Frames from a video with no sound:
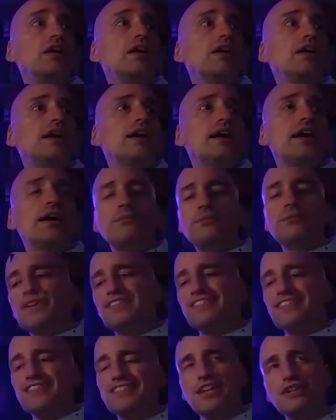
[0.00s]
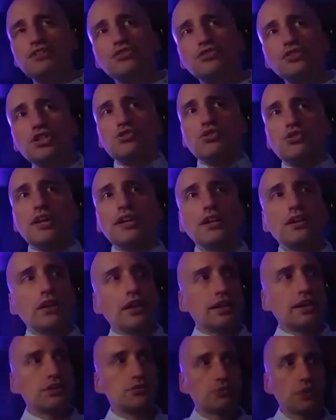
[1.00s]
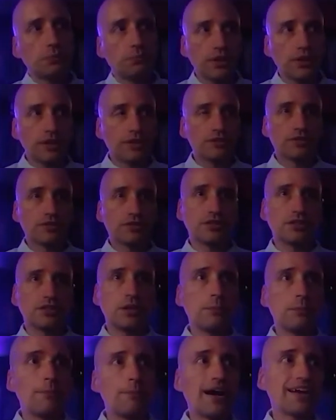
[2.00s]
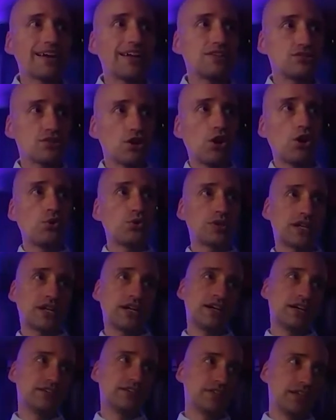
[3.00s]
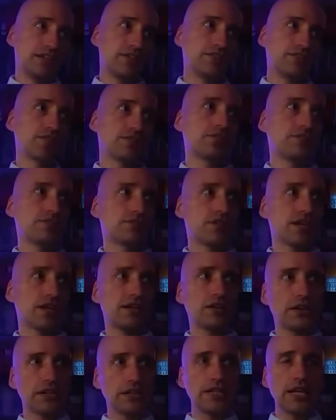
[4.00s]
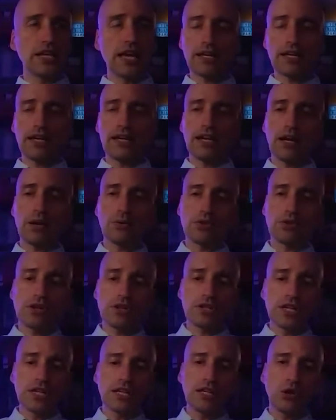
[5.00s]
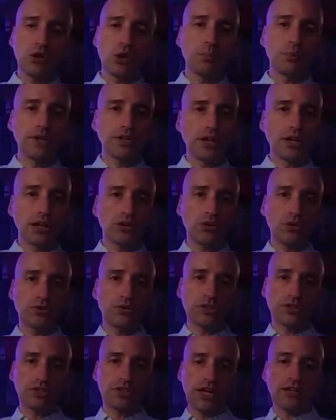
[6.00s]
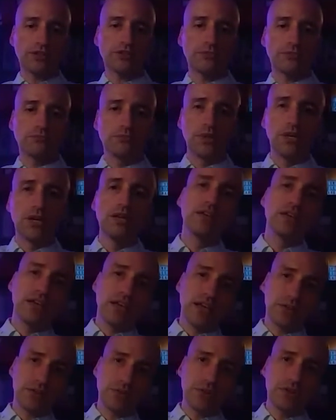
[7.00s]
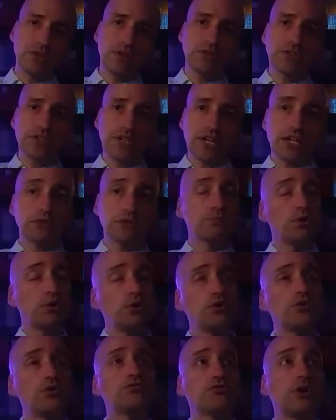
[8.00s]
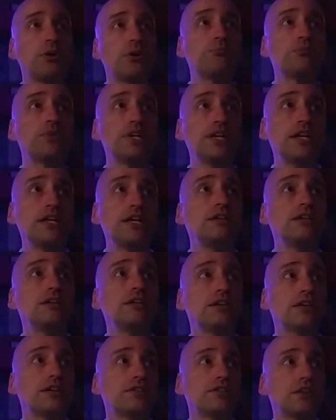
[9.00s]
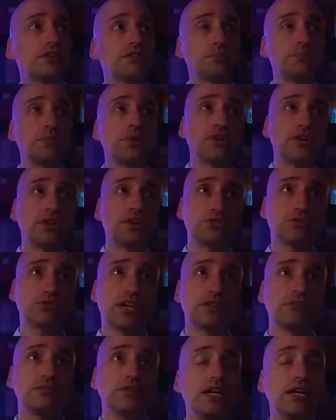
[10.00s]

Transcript: It's essentially treated like it's replaced by its own contents, kind of like yanking out the opening and closing tags. As a result, it gets pulled from the accessibility tree.